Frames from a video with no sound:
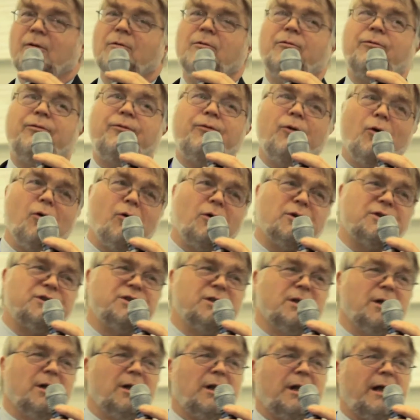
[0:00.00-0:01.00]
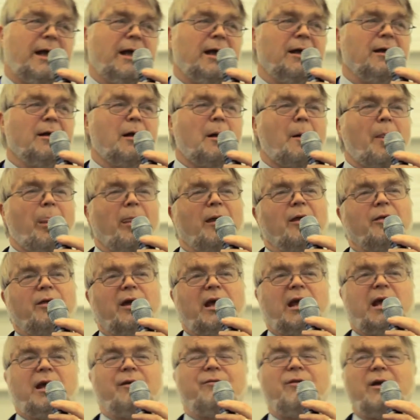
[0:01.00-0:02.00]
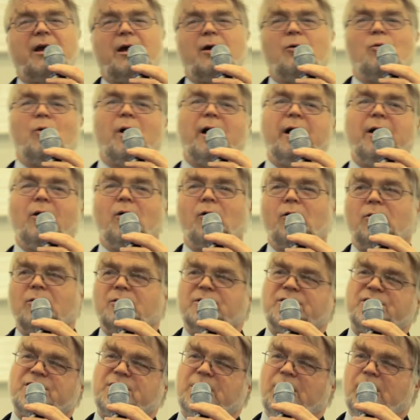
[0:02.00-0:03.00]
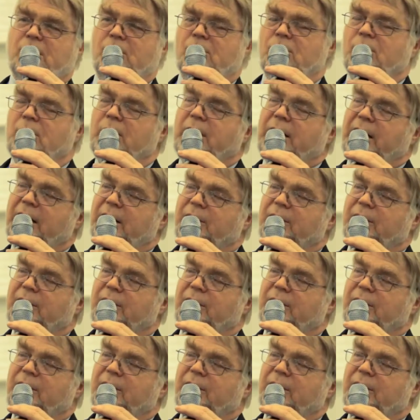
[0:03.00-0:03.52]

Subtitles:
Fortunately, the giving away also